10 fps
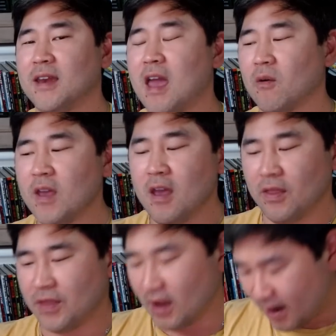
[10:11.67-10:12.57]
Now,
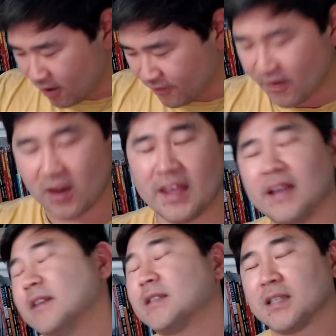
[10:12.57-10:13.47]
the Hierophant
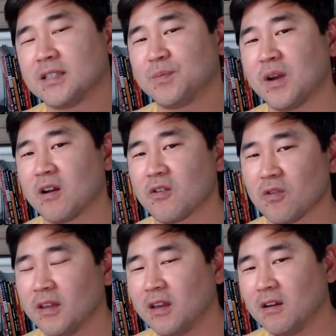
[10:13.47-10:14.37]
is the
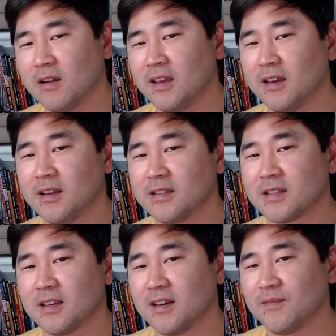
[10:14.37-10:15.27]
spiritual leader. He is
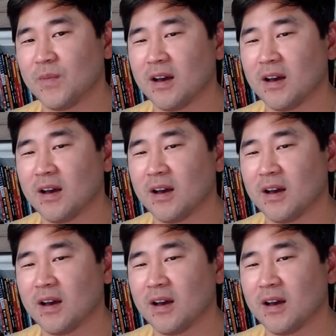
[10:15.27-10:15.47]
the,